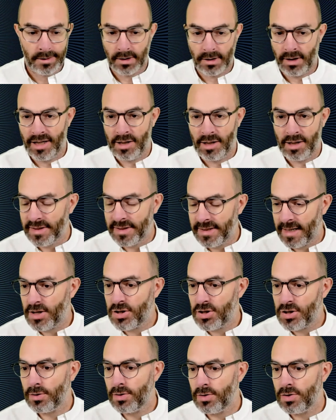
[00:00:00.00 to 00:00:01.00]

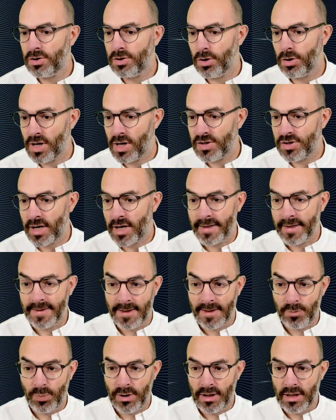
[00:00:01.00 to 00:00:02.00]
limitations such as
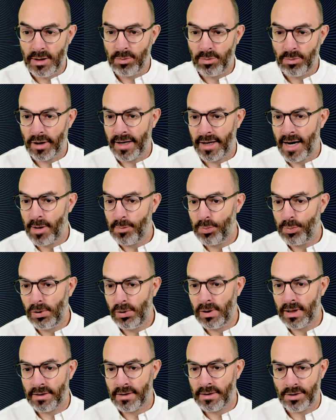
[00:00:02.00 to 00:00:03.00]
ITP by
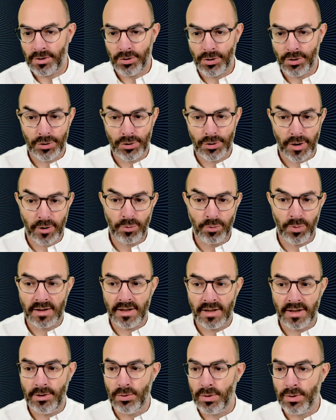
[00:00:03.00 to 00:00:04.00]
Apple and the third-party
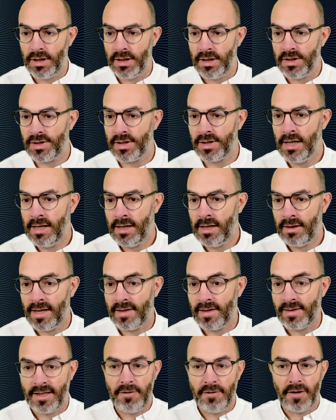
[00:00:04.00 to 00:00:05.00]
cookies that
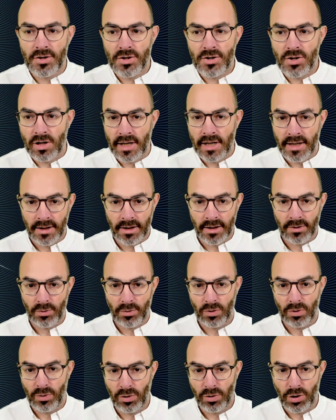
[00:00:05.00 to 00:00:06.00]
eventually
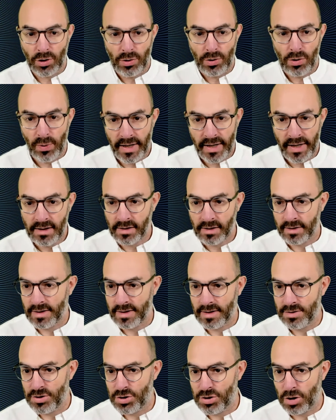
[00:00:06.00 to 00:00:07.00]
will go away.
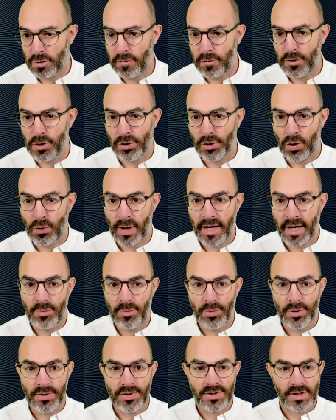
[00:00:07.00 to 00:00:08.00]
They should have gone already,
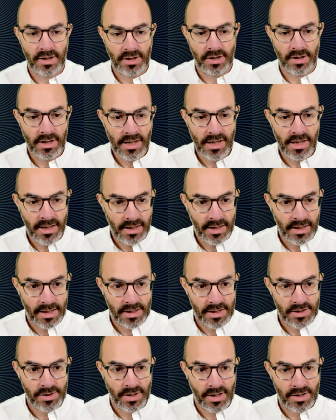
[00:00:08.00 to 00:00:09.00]
but
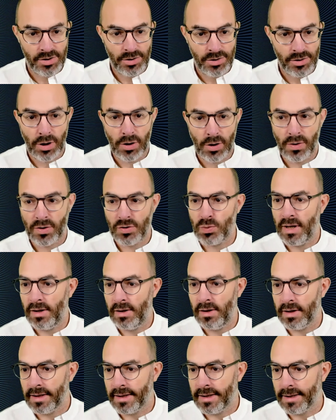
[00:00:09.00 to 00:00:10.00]
as you know as
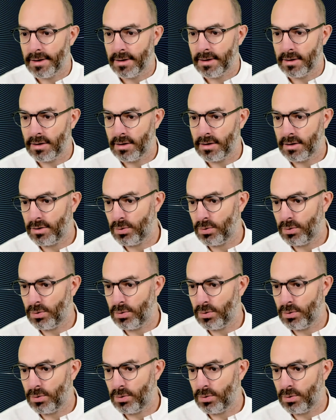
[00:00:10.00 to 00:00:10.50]
well,